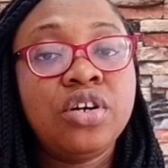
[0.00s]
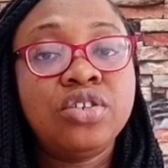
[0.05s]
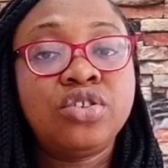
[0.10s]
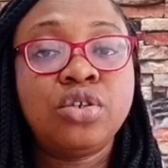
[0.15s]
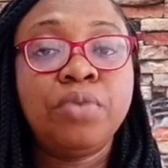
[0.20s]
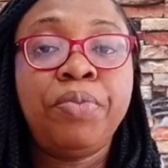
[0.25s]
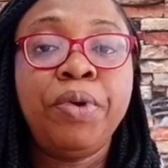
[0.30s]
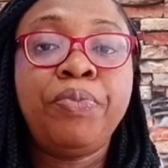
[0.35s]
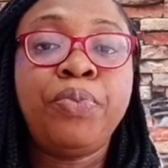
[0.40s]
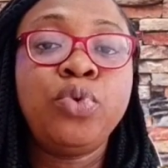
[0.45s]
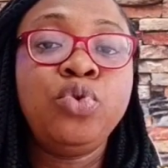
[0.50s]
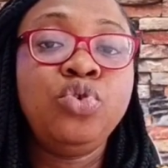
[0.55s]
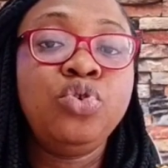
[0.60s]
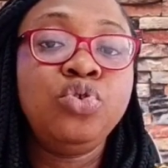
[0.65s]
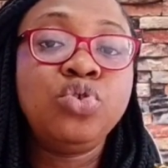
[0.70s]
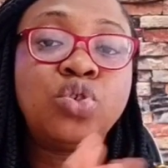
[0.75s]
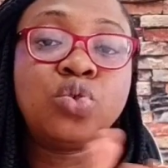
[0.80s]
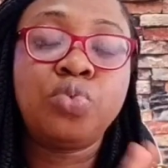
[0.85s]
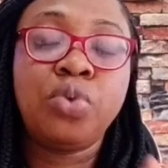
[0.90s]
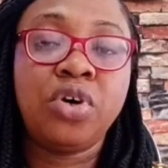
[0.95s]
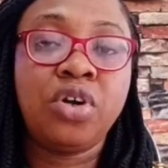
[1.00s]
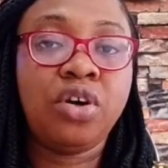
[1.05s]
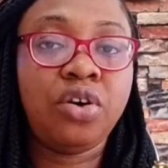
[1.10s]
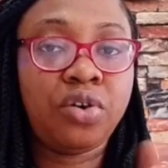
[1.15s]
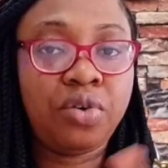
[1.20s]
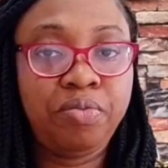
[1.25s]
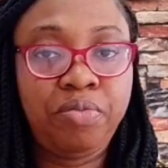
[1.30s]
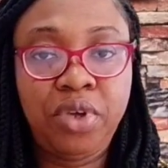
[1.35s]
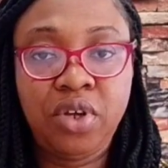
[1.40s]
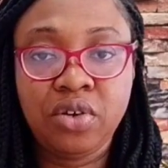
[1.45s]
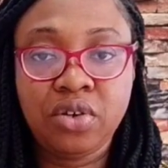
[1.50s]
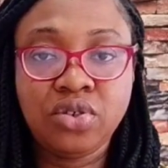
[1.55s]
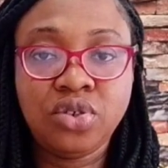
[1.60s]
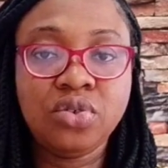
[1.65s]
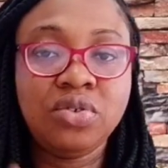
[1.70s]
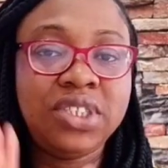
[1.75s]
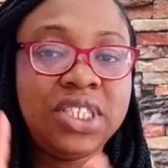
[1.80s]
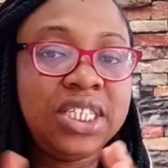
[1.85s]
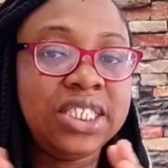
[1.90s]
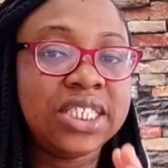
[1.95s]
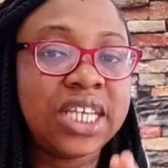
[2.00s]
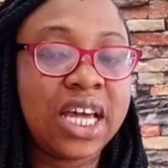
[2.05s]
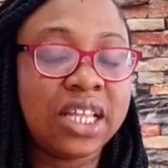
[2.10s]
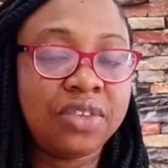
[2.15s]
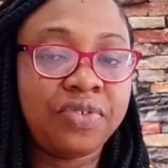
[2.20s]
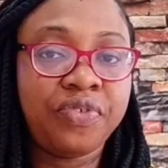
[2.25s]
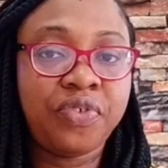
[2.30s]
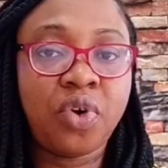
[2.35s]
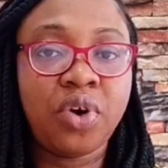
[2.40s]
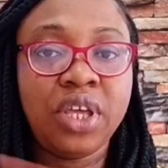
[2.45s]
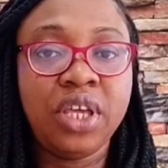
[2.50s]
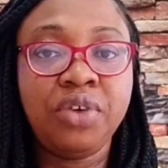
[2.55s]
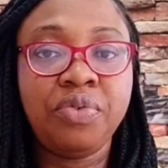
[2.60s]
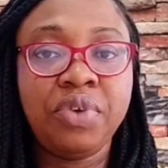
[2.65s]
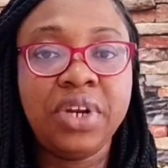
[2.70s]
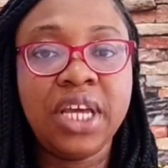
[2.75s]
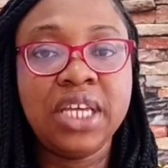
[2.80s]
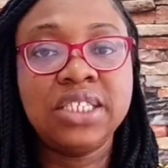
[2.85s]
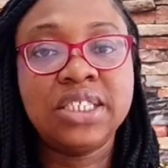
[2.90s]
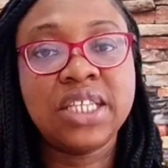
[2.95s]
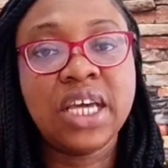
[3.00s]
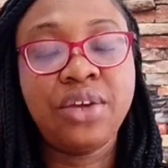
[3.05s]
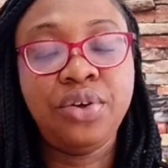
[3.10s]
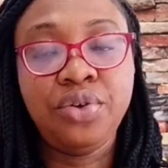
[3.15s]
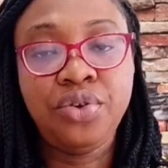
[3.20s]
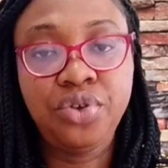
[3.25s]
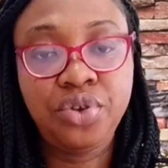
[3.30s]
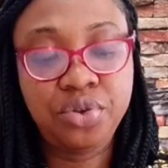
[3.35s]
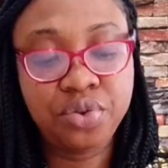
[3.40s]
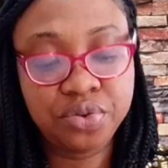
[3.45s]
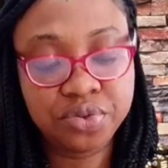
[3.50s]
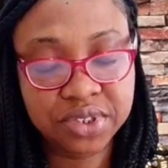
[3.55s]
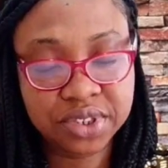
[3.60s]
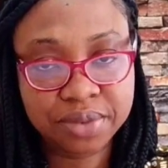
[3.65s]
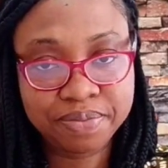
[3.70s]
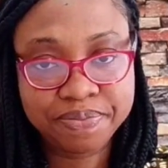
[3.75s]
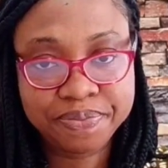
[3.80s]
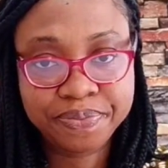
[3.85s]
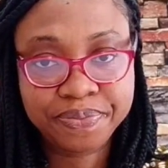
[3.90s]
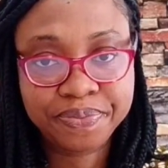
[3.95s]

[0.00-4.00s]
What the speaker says: Some people use water or milk. So these are the 4 ingredients that you use.